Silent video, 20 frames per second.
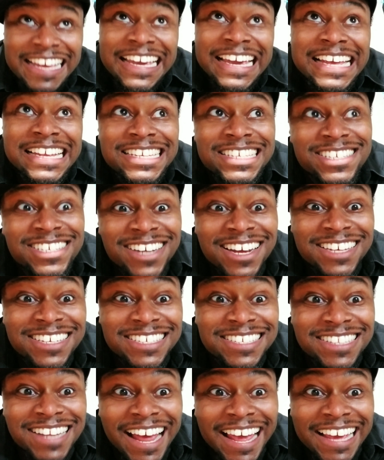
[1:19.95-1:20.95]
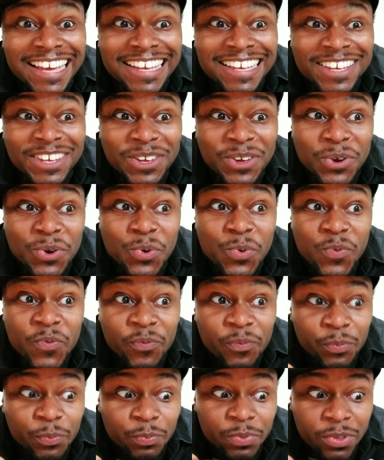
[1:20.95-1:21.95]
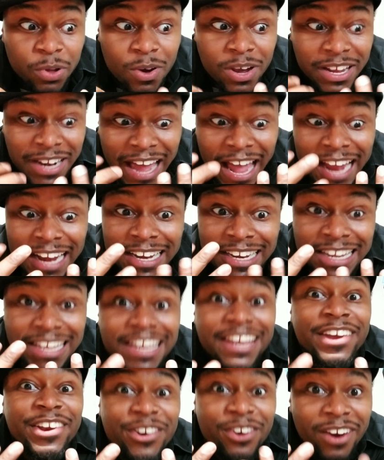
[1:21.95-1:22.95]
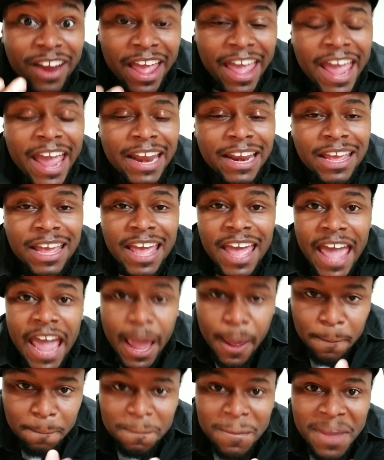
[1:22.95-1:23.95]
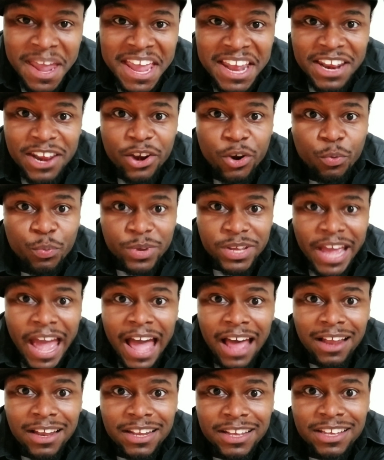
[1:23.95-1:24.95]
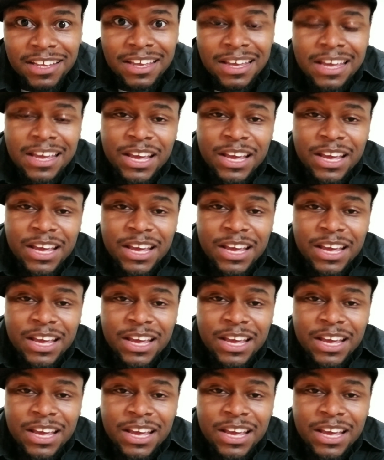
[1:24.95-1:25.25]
It's just like you took an idea in your head and made it a reality.